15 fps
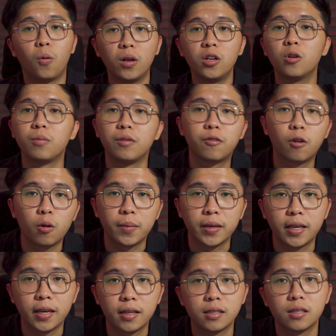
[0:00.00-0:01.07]
One note before we
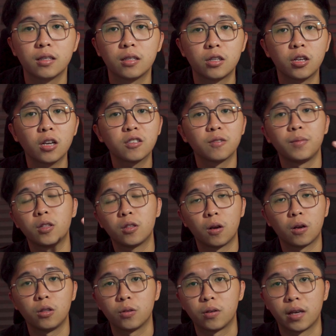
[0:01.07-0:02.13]
begin, the shots of me
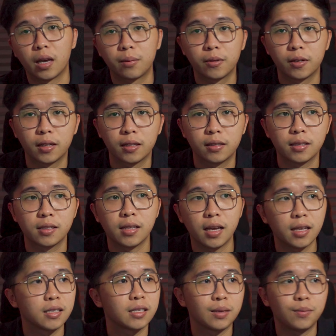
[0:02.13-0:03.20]
talking to the camera like this
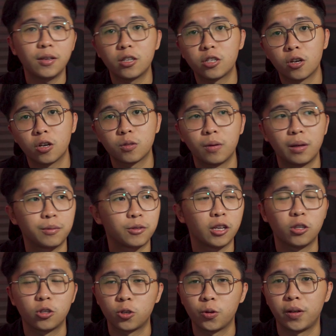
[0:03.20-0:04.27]
and some other shots where I'm
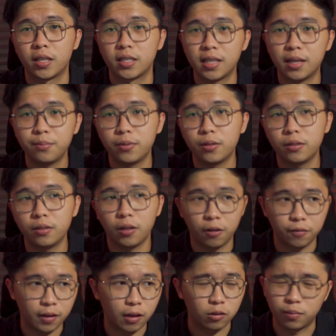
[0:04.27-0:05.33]
trying to show an example
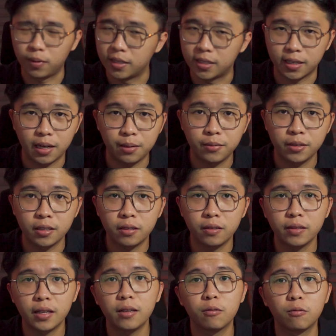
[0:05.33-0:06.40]
of how to place the cameras and
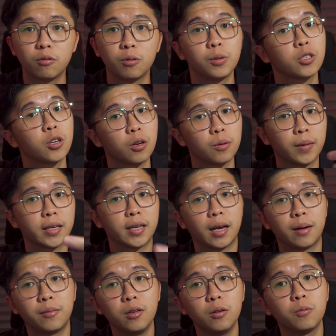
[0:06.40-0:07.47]
all that will be shot on my
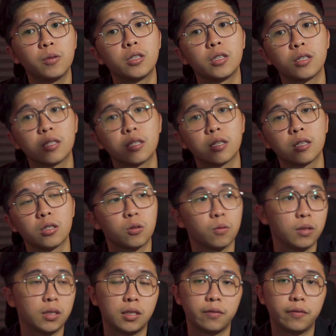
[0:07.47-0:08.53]
camera, which is the
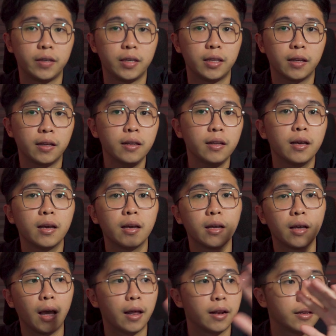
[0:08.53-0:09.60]
Sony ZV-E10,
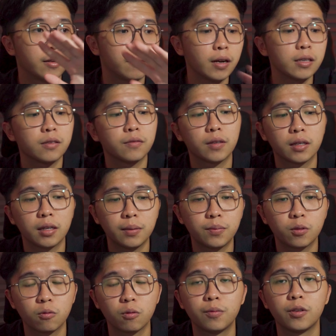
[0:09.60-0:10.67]
and the rest of the
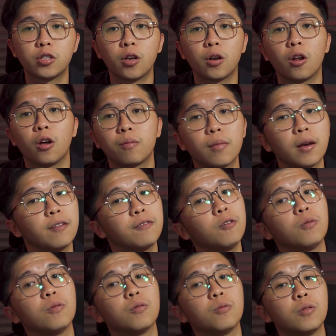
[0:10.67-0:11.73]
clips will be shot on my
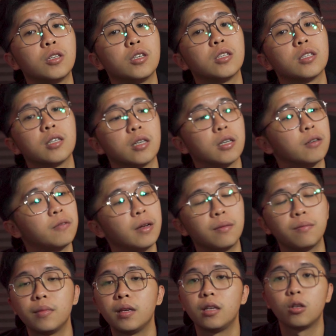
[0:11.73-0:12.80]
phone, which is the
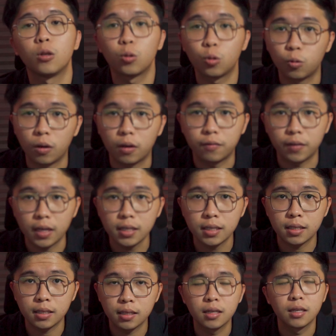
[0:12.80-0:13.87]
Redmi Note
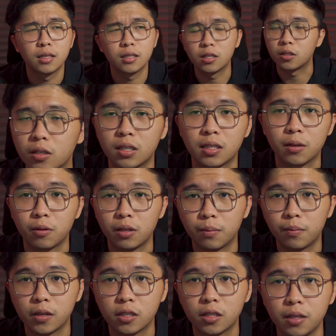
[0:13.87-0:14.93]
12S, just to stick with the
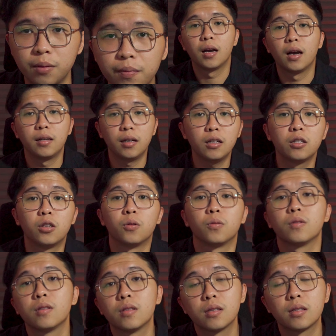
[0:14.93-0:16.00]
budget theme. Another note,
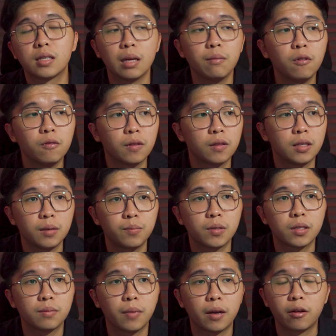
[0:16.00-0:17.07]
some of the
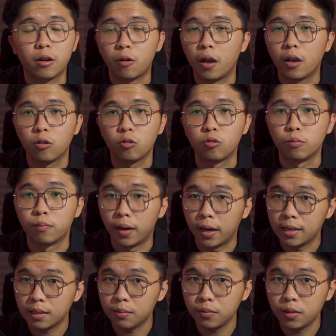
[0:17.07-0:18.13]
tips might require you to buy
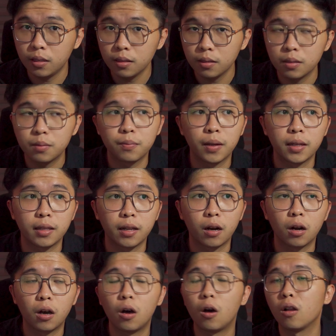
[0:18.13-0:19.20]
some things, but
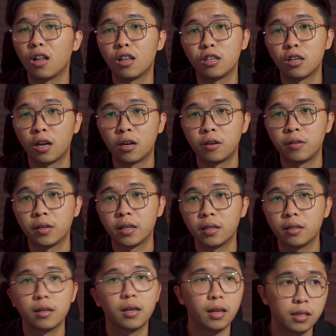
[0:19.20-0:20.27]
they're all under 100 ringgit,
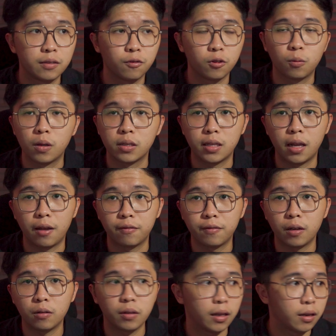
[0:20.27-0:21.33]
at least for the ones that I
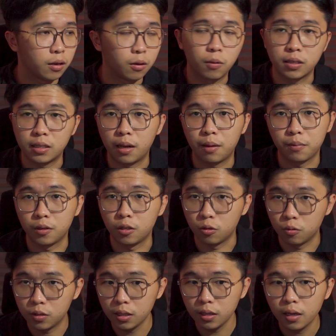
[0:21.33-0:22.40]
found and the ones that I've been
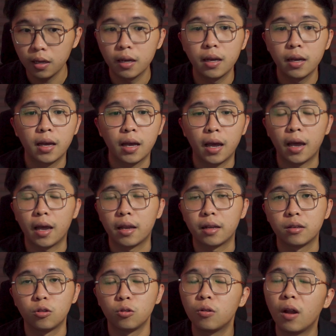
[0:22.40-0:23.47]
using.
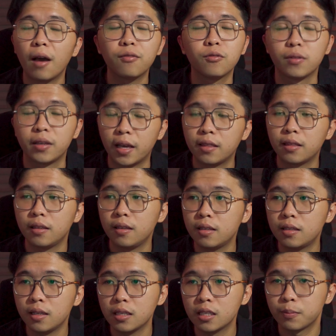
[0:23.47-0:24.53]
And you don't have to get these
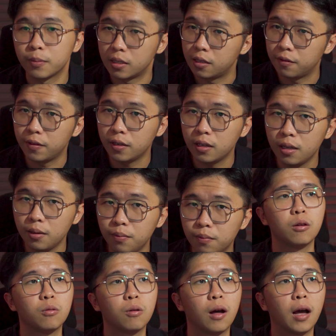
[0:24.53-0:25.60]
things specifically.
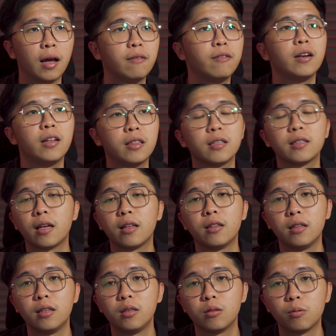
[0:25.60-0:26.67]
I really think
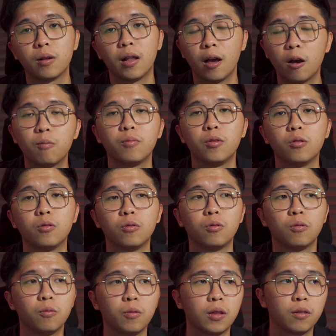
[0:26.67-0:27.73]
that these will help you
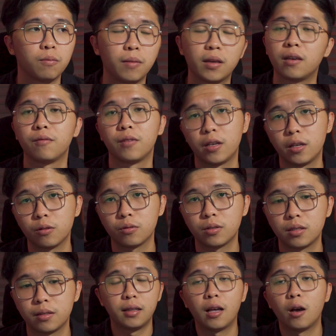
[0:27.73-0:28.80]
with making
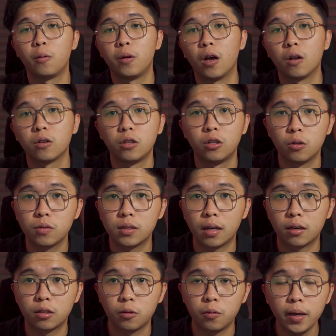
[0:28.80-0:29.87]
videos. Now with all the notes
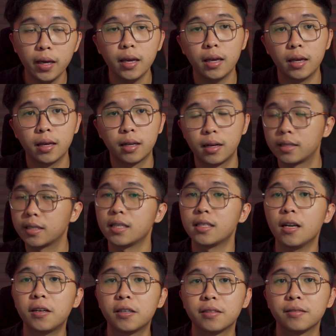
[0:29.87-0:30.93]
out of the way, let's get
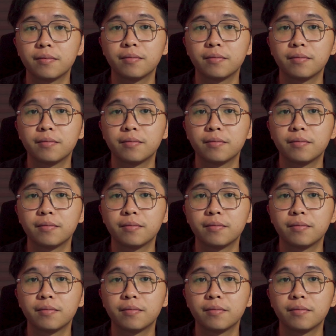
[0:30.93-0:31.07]
started.